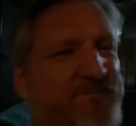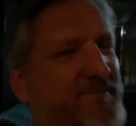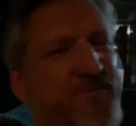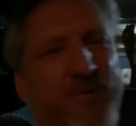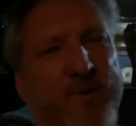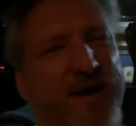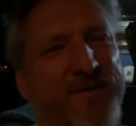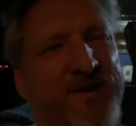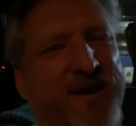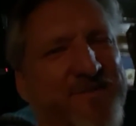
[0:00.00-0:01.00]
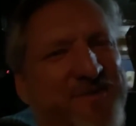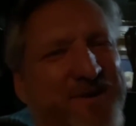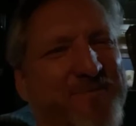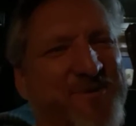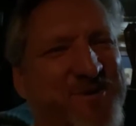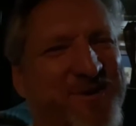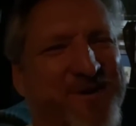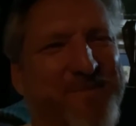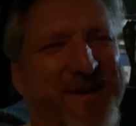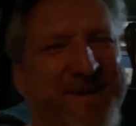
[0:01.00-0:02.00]
For a while there, I thought I wasn't going to
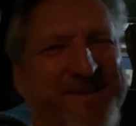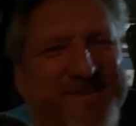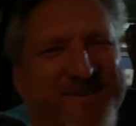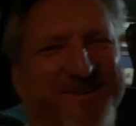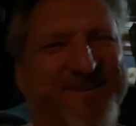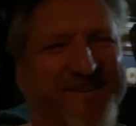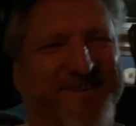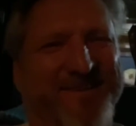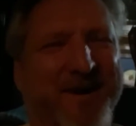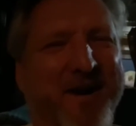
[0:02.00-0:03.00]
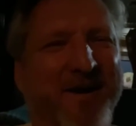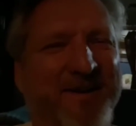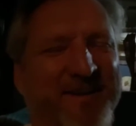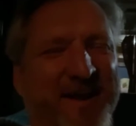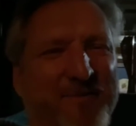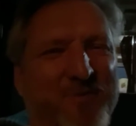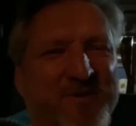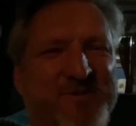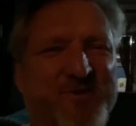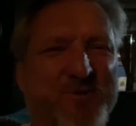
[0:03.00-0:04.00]
make it, so yeah,
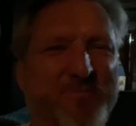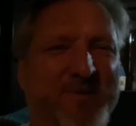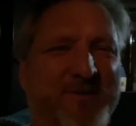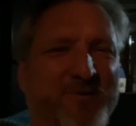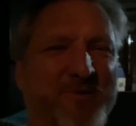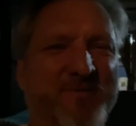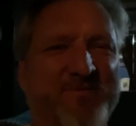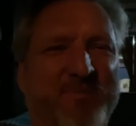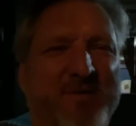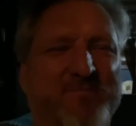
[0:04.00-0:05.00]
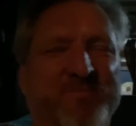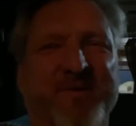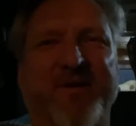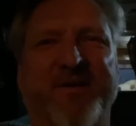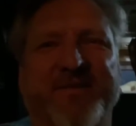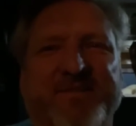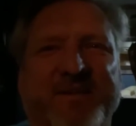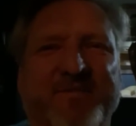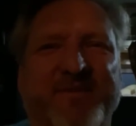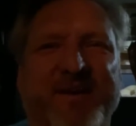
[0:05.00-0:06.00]
one stupid little lift pump
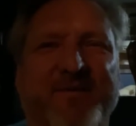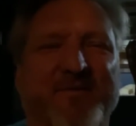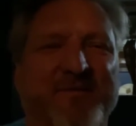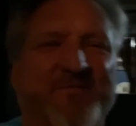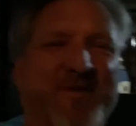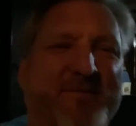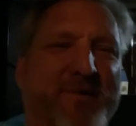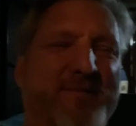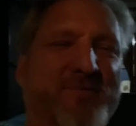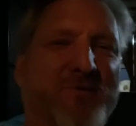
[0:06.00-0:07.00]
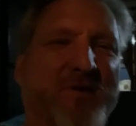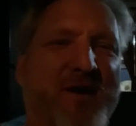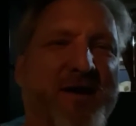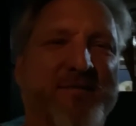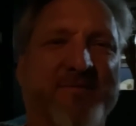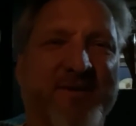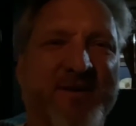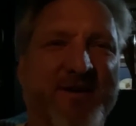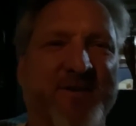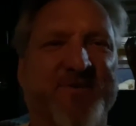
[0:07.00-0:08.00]
given out on the freeway will
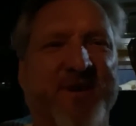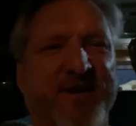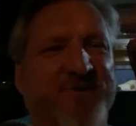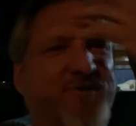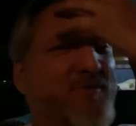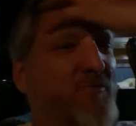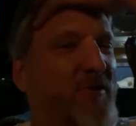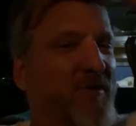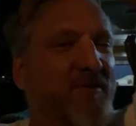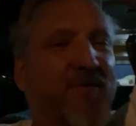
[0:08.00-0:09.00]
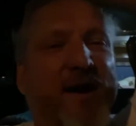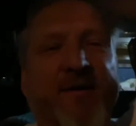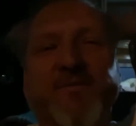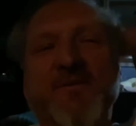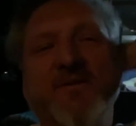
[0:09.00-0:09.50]
change your world around.